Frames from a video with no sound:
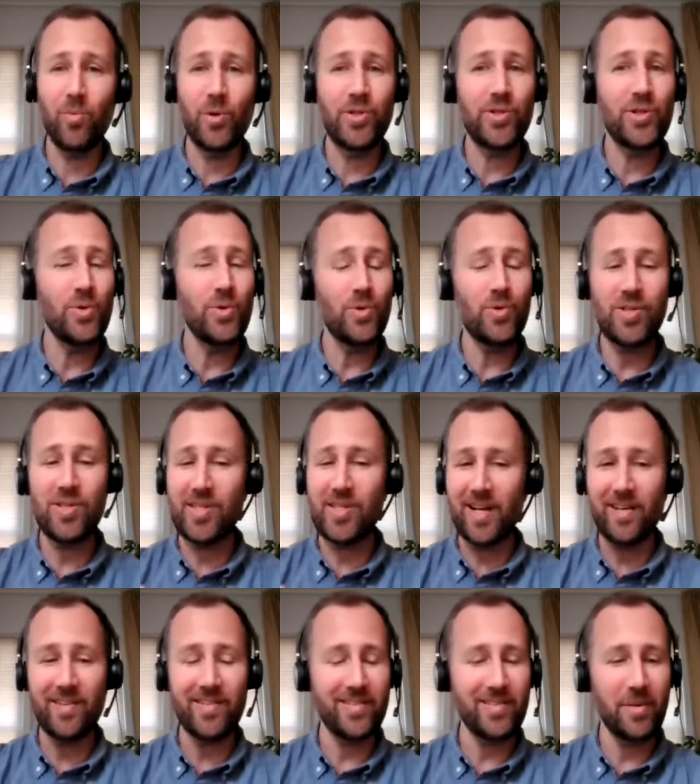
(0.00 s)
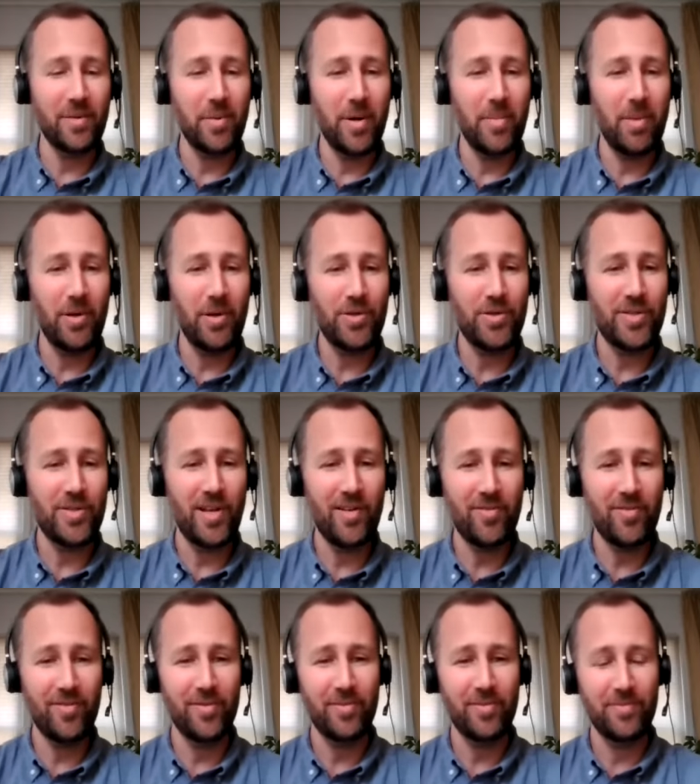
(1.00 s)
Would you just tell us a little bit about
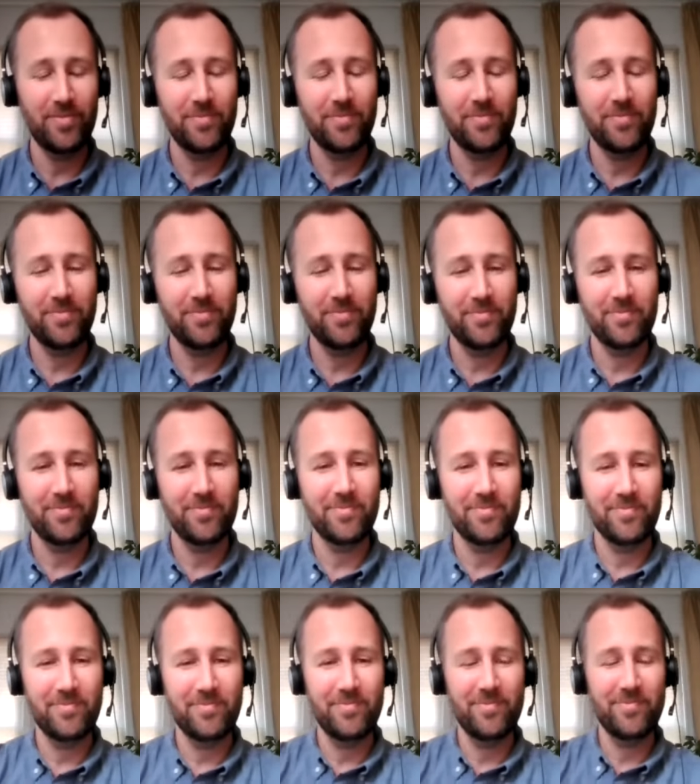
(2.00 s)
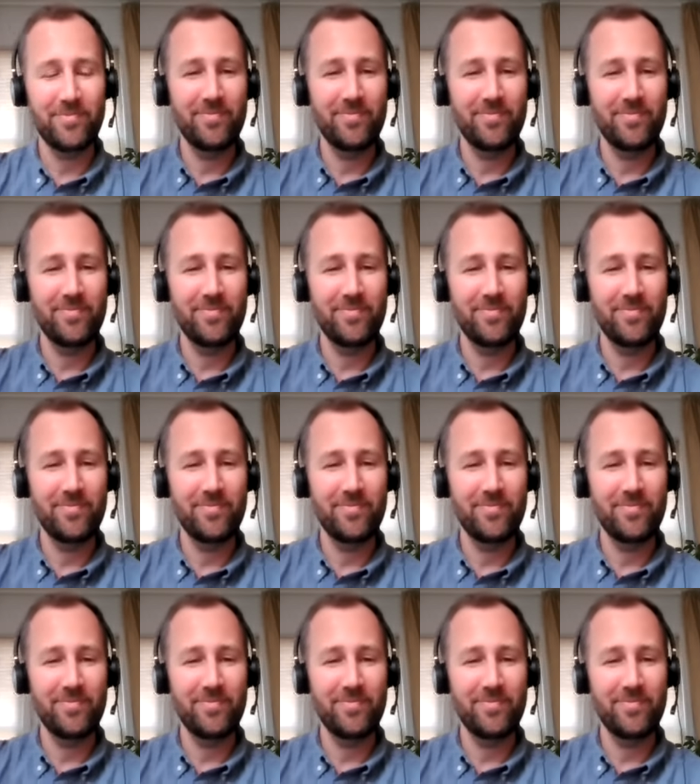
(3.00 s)
yourself? Well,